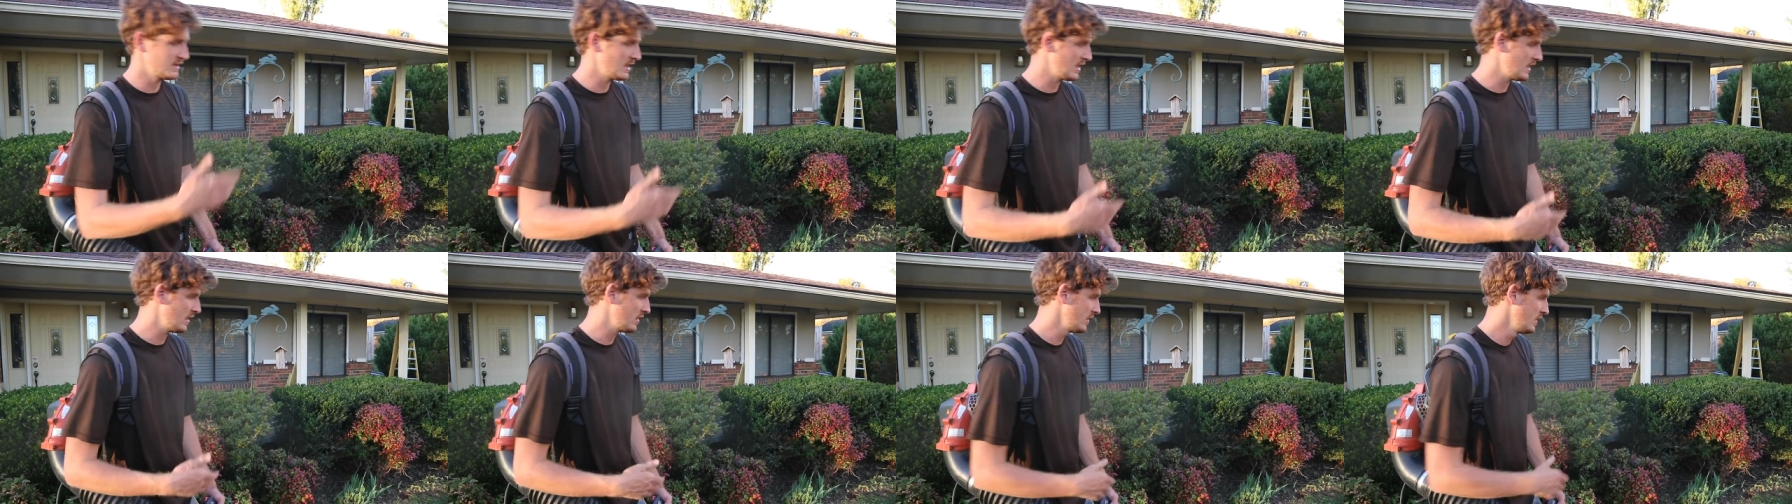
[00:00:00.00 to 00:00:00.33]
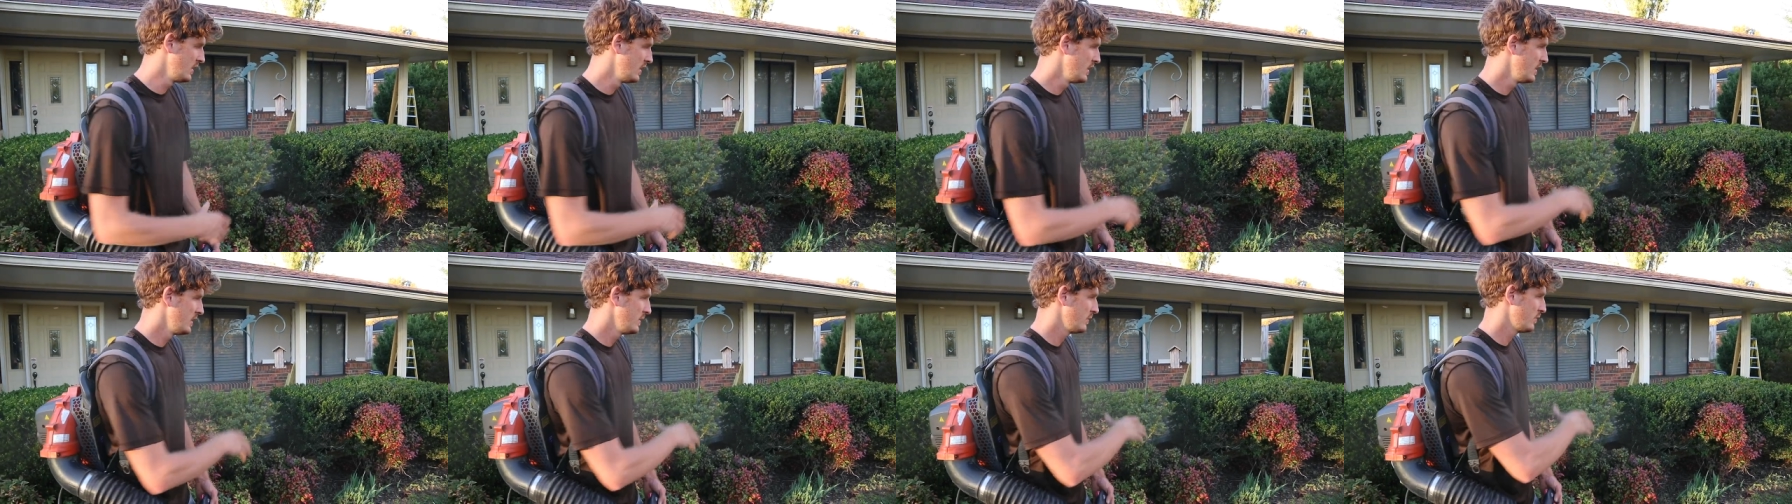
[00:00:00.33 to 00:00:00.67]
out,
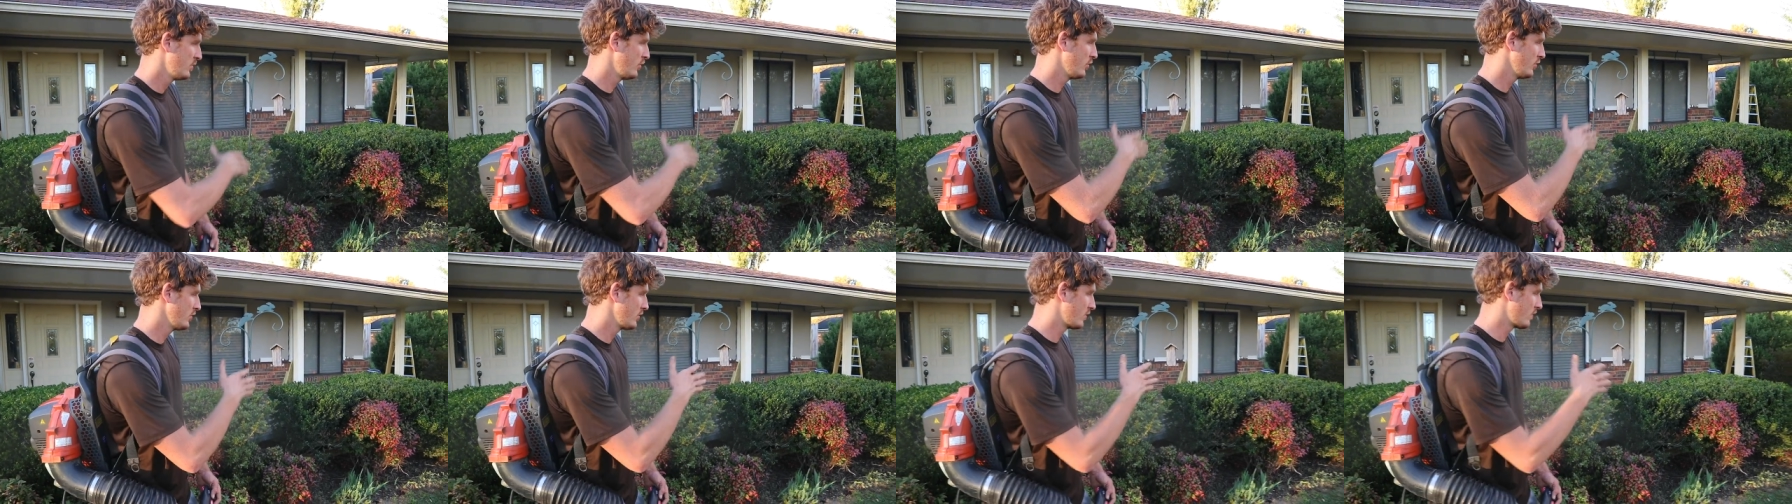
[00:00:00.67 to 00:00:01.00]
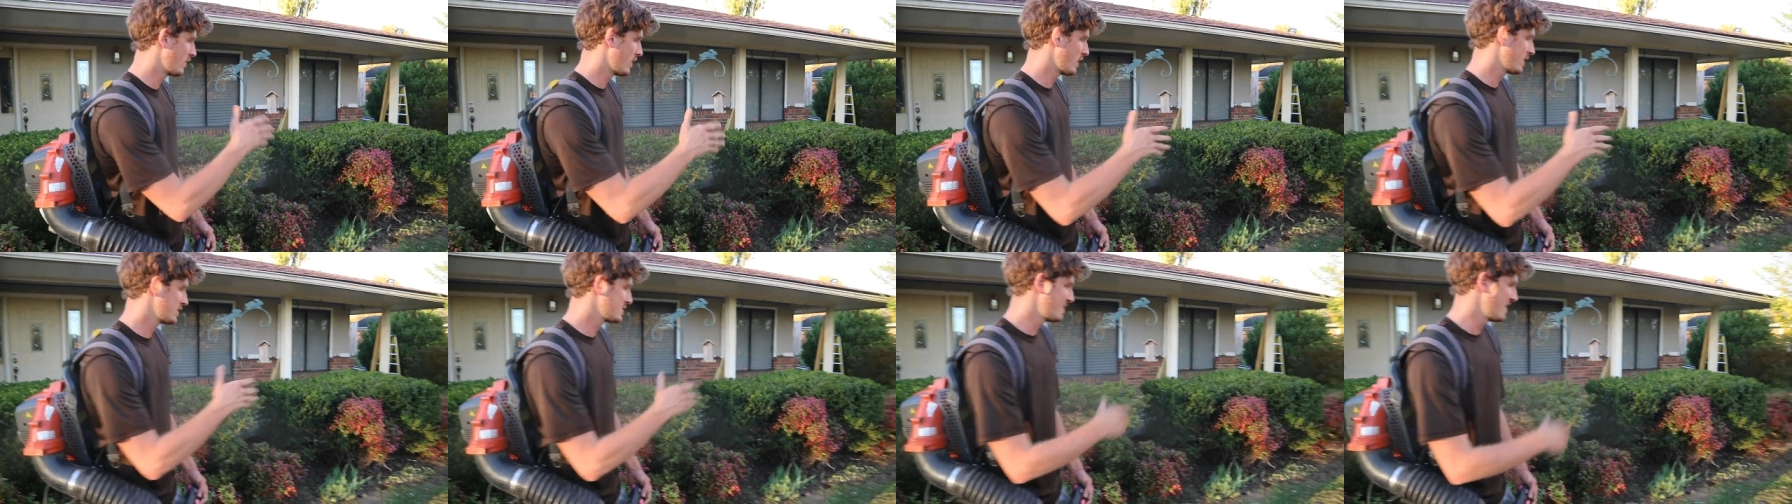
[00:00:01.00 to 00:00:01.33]
pulled the
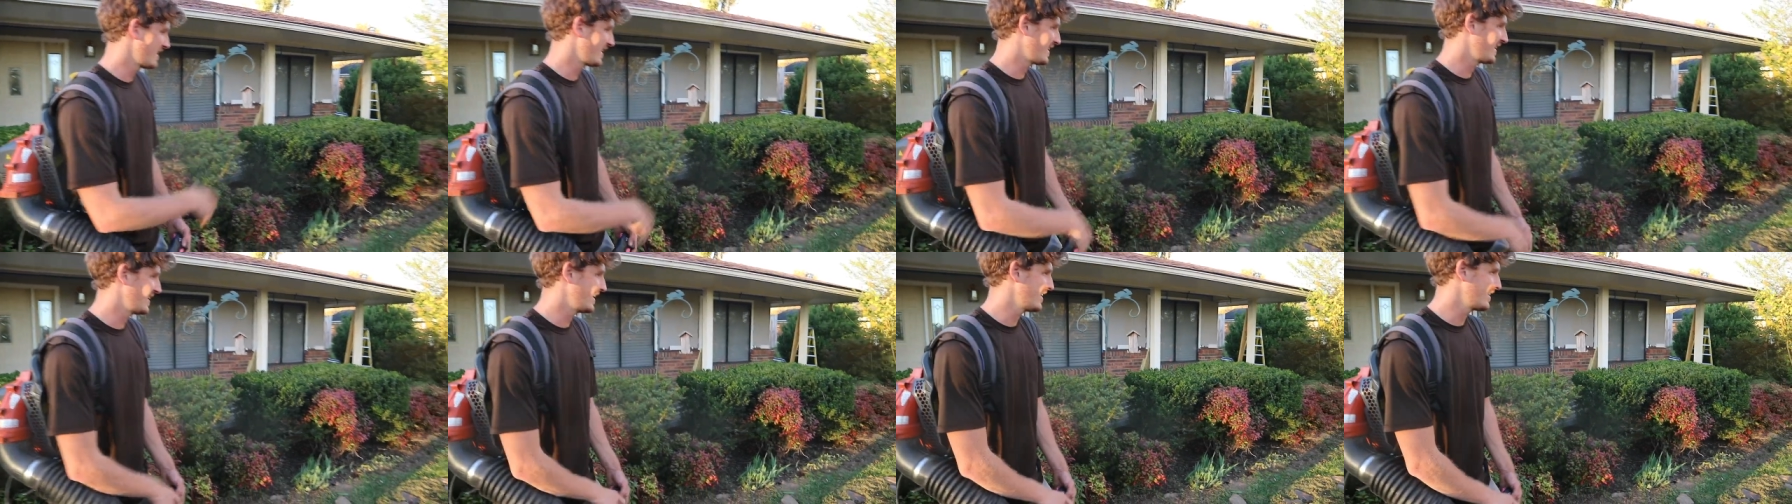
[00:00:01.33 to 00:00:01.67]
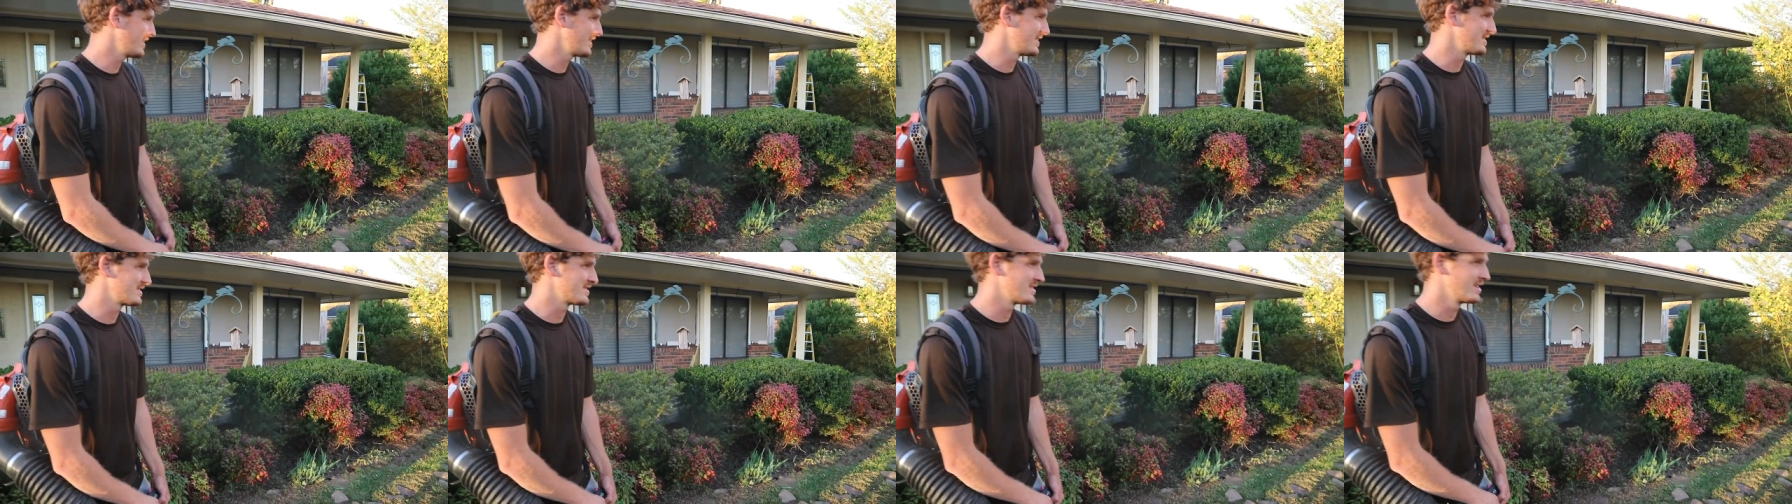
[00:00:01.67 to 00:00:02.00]
rocks back
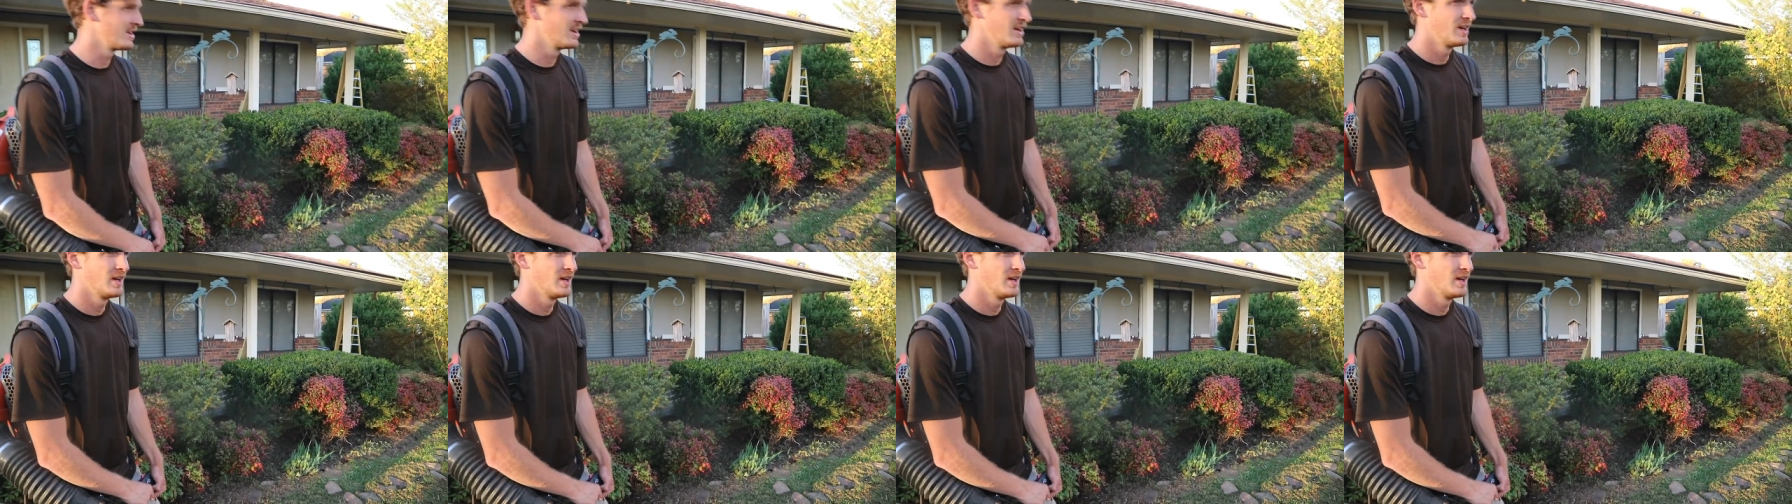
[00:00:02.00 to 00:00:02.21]
out is